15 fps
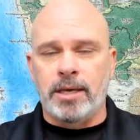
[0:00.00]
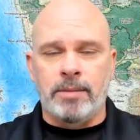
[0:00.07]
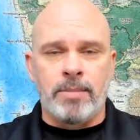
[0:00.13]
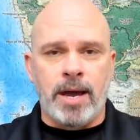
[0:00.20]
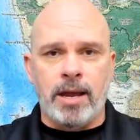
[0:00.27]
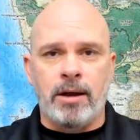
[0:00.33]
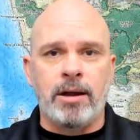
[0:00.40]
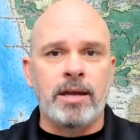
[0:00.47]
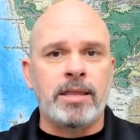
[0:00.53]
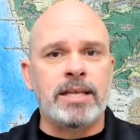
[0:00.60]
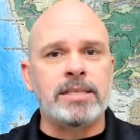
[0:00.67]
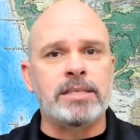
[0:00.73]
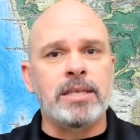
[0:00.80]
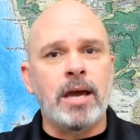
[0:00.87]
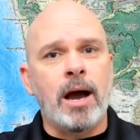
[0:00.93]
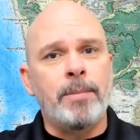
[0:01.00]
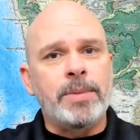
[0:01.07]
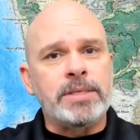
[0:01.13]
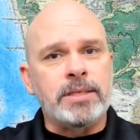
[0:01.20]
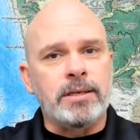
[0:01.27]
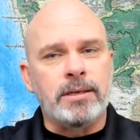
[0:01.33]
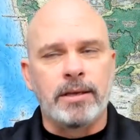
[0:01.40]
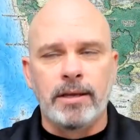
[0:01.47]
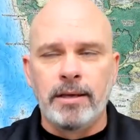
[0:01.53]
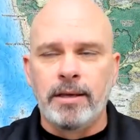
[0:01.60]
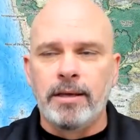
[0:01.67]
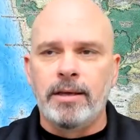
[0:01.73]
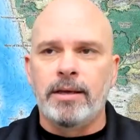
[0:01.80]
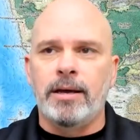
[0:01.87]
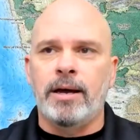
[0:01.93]
In my area, that's the opposite.
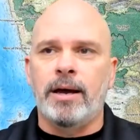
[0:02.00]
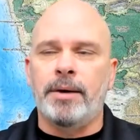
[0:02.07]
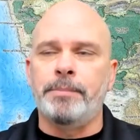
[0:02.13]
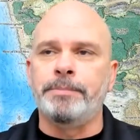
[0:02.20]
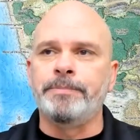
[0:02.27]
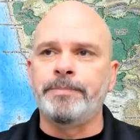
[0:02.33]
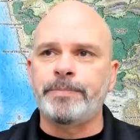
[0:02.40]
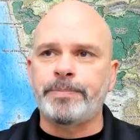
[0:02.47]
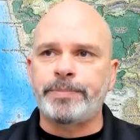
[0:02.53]
Um,